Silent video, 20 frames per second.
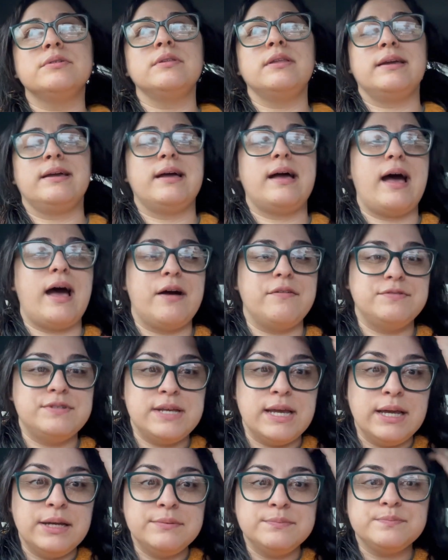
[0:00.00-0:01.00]
like a half
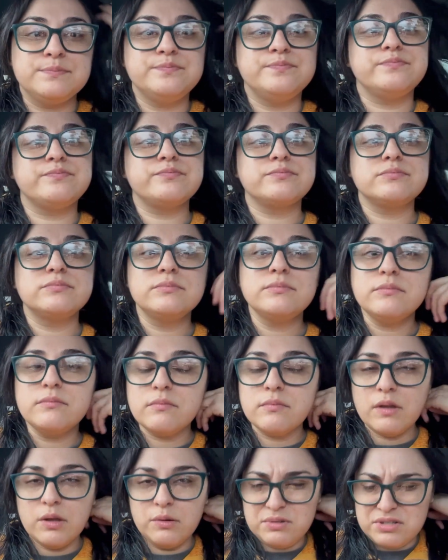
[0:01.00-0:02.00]
day,
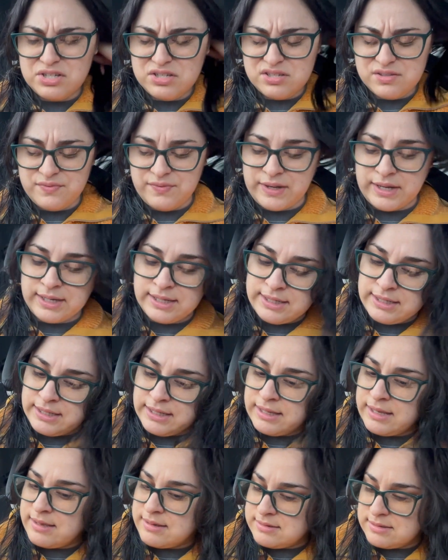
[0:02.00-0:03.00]
which is fine, I
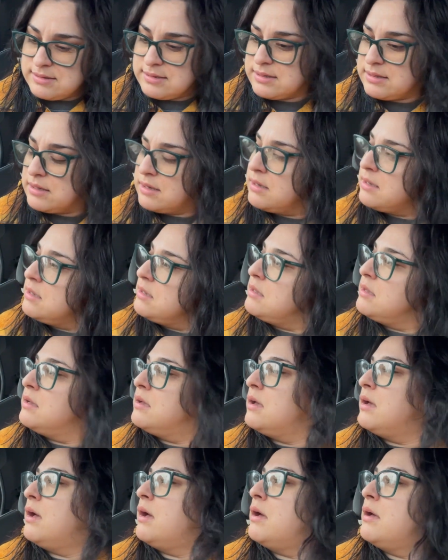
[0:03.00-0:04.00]
guess.
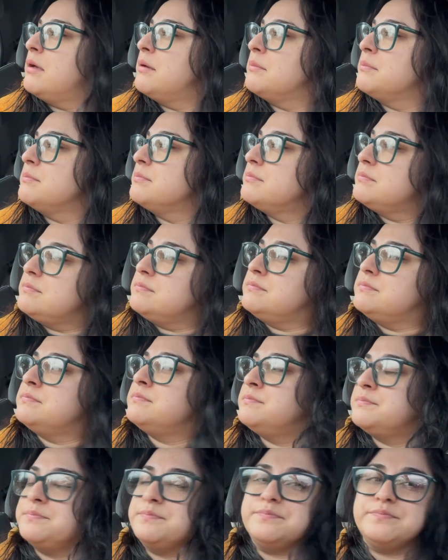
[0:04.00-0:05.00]

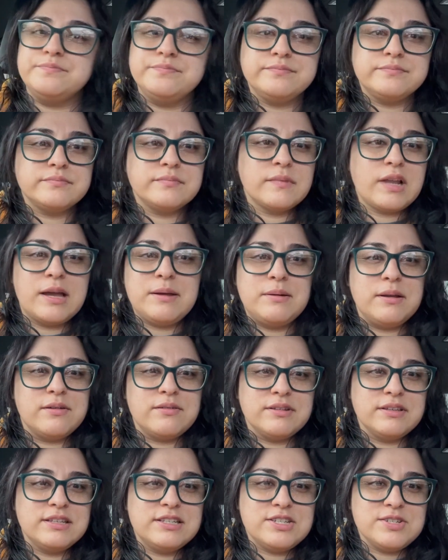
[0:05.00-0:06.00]
I'm not
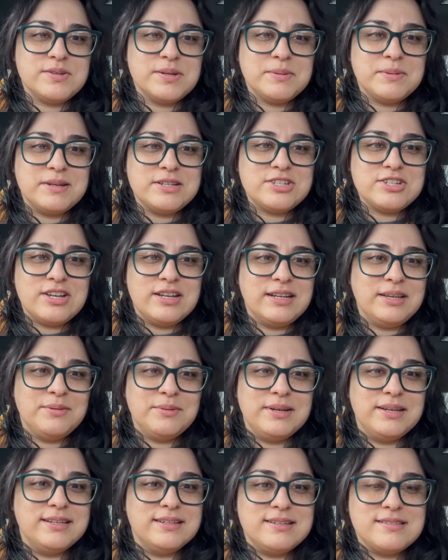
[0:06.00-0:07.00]
really doing much
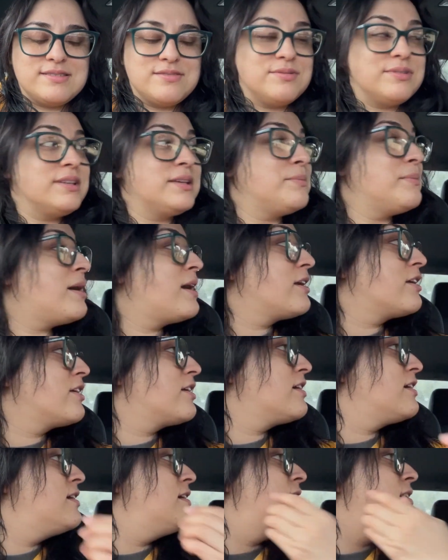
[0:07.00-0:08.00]
anyway. It doesn't really
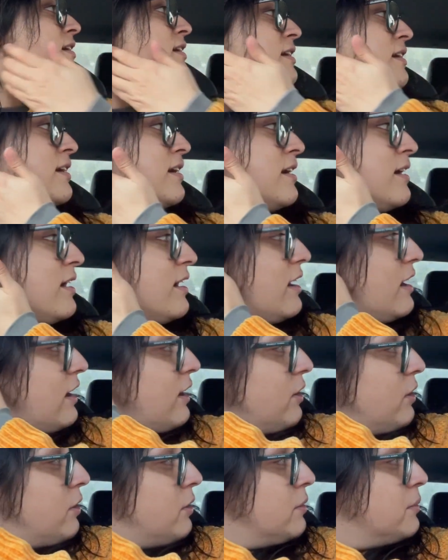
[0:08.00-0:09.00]
matter.
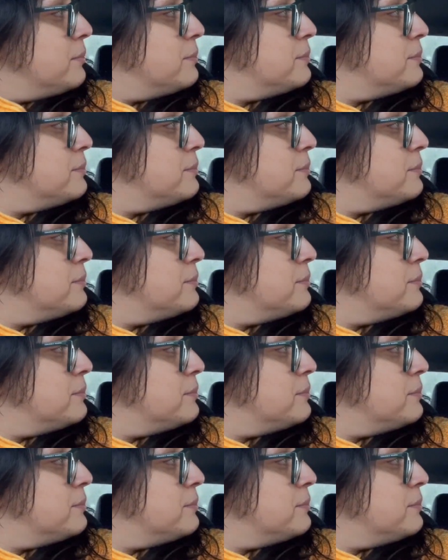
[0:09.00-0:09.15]
I